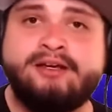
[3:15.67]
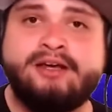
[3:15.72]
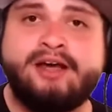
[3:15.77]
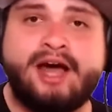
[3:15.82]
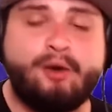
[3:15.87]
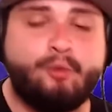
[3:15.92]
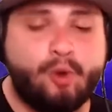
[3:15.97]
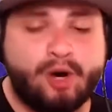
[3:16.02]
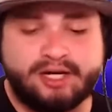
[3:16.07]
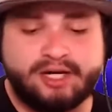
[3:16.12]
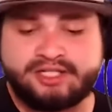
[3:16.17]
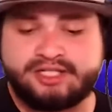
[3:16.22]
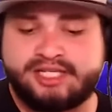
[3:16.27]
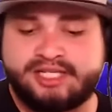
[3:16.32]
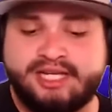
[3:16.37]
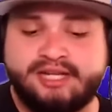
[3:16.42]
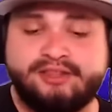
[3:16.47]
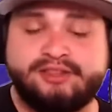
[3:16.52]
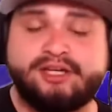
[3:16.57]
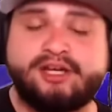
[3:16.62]
I want to
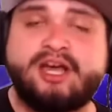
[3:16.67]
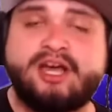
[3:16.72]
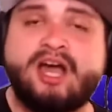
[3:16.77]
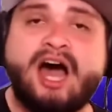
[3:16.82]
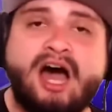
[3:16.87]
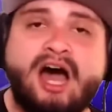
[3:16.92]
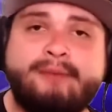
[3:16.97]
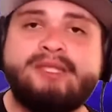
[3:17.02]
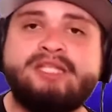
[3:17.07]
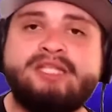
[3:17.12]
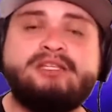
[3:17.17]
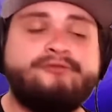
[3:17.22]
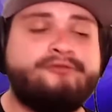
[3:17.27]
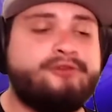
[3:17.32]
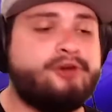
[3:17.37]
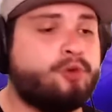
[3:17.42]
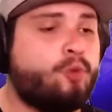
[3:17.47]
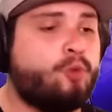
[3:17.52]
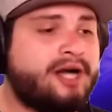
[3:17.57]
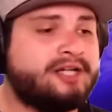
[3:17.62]
see it in the comments if
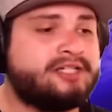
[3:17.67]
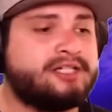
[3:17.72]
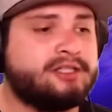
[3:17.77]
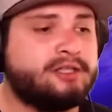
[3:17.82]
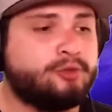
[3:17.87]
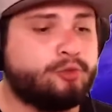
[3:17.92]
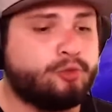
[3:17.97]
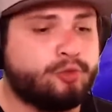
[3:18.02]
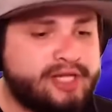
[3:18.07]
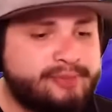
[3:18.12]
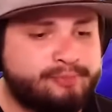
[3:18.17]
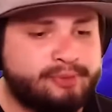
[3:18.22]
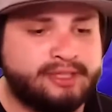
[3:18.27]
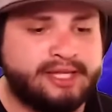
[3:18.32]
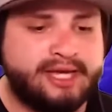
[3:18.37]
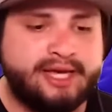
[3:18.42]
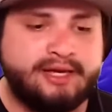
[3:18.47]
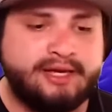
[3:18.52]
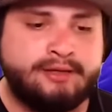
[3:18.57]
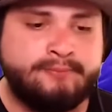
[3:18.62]
you're watching the
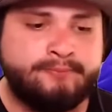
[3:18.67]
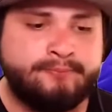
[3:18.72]
replay.